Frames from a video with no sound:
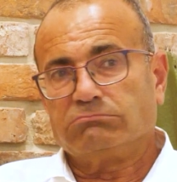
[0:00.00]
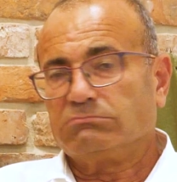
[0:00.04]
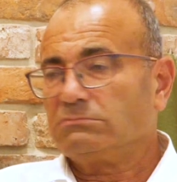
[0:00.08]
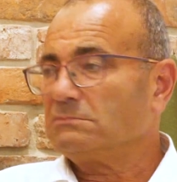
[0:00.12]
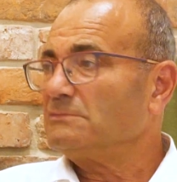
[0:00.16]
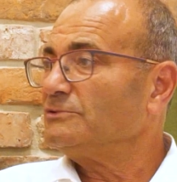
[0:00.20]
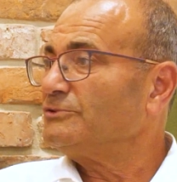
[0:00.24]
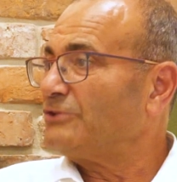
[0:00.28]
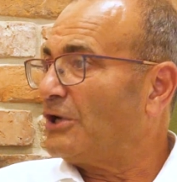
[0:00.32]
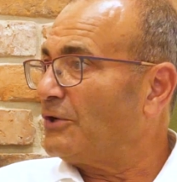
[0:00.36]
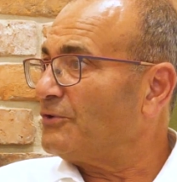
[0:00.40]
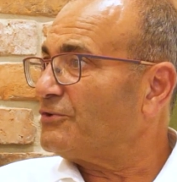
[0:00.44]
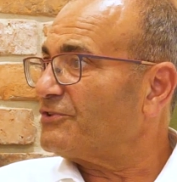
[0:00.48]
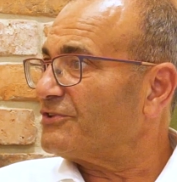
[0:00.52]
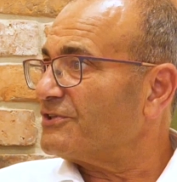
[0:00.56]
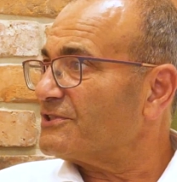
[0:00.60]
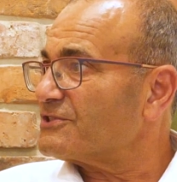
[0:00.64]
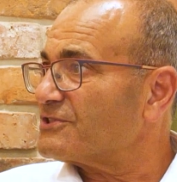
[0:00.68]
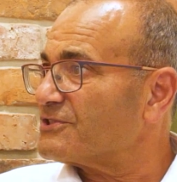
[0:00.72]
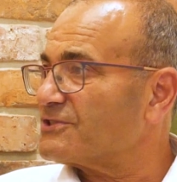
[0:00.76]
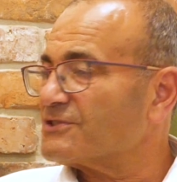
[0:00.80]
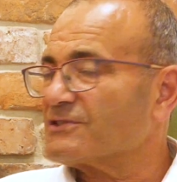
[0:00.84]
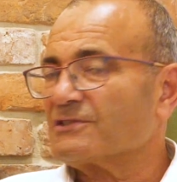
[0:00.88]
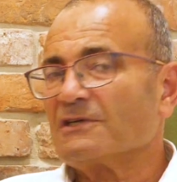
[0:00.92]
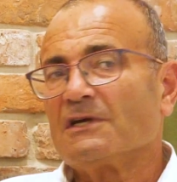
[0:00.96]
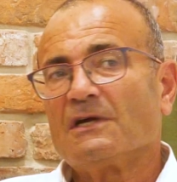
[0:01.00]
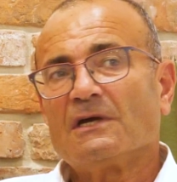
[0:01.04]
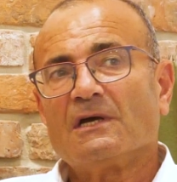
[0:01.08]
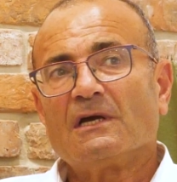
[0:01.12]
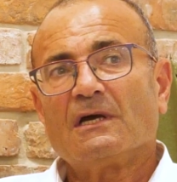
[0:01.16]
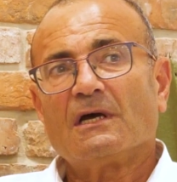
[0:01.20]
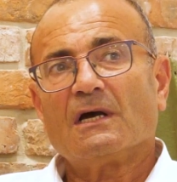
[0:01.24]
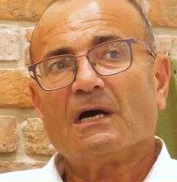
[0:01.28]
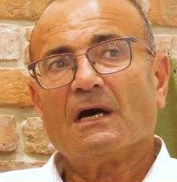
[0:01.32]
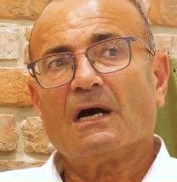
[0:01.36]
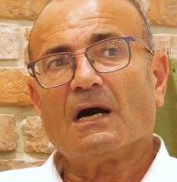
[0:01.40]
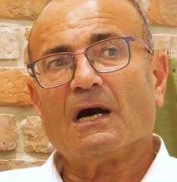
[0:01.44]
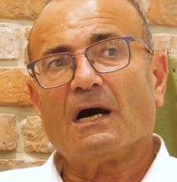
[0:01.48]
notice
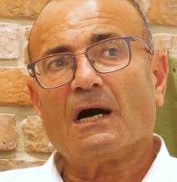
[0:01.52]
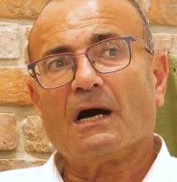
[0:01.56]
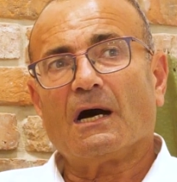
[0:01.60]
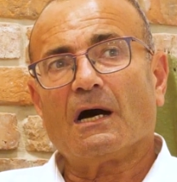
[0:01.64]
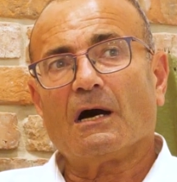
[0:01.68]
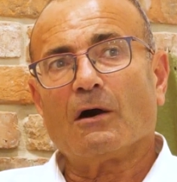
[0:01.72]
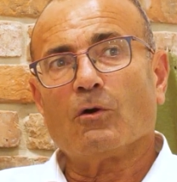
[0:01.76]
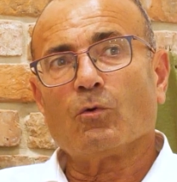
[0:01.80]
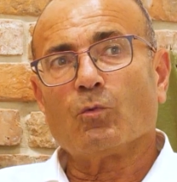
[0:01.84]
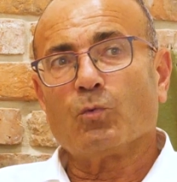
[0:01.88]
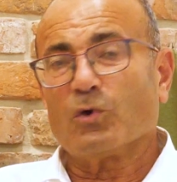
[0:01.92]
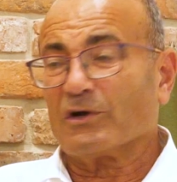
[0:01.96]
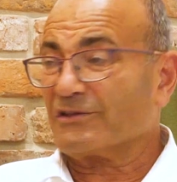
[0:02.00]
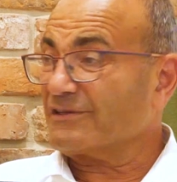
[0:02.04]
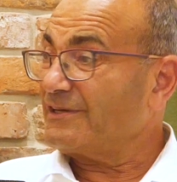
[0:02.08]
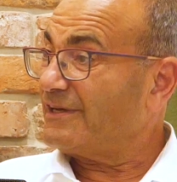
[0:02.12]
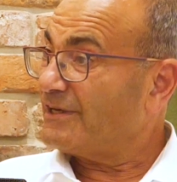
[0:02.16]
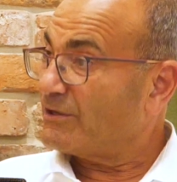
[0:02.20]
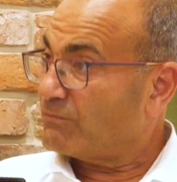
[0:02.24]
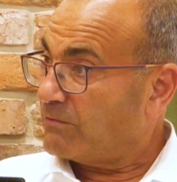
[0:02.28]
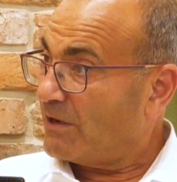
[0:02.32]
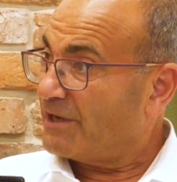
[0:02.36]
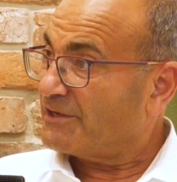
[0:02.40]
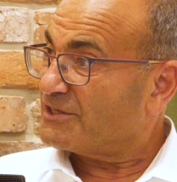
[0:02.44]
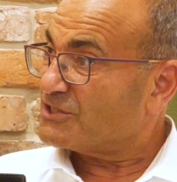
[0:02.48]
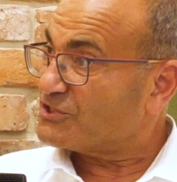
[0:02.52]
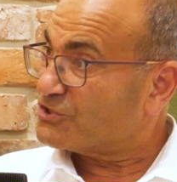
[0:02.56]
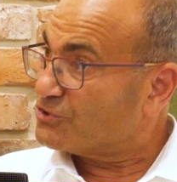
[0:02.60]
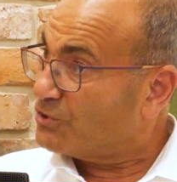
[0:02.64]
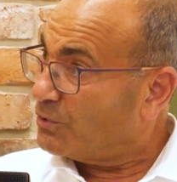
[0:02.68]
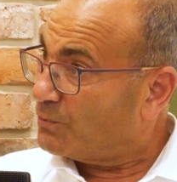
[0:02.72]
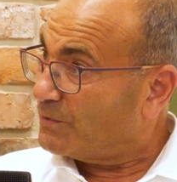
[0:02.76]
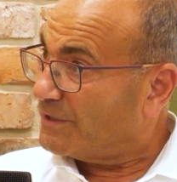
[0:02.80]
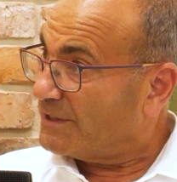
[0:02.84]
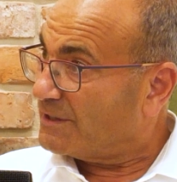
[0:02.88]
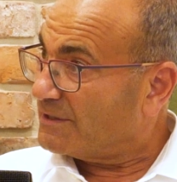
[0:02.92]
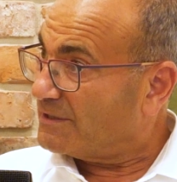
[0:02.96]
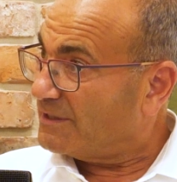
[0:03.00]
what Iran is
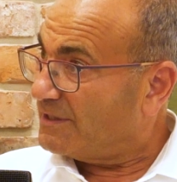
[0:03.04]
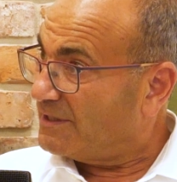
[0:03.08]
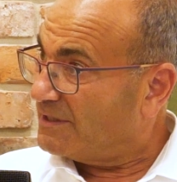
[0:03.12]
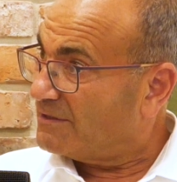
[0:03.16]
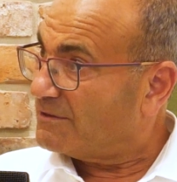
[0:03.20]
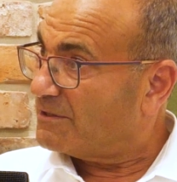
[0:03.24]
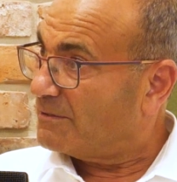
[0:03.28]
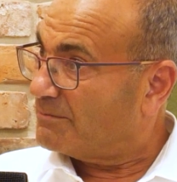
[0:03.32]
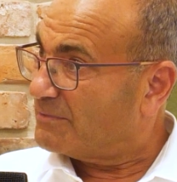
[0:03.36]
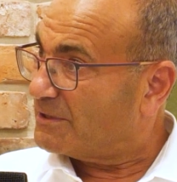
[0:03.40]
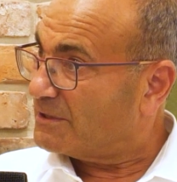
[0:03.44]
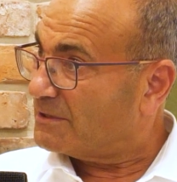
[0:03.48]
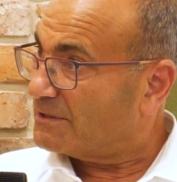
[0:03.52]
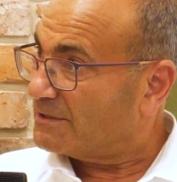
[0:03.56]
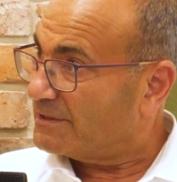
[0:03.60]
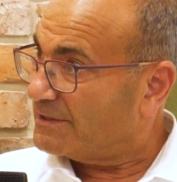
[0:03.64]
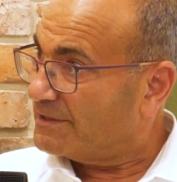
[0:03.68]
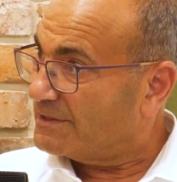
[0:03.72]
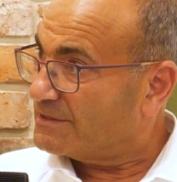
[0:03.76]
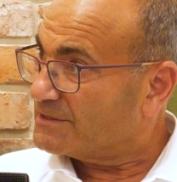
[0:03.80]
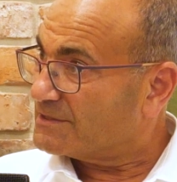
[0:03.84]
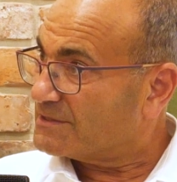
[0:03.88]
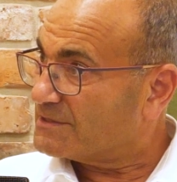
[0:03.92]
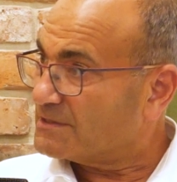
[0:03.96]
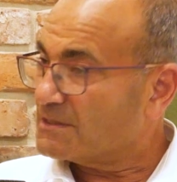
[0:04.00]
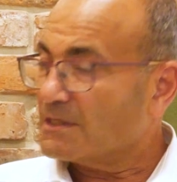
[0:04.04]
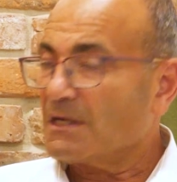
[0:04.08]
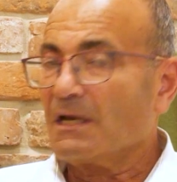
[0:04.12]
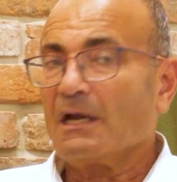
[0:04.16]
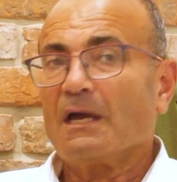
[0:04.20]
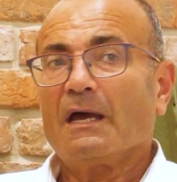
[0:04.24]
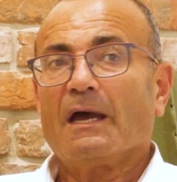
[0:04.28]
doing in the Middle East,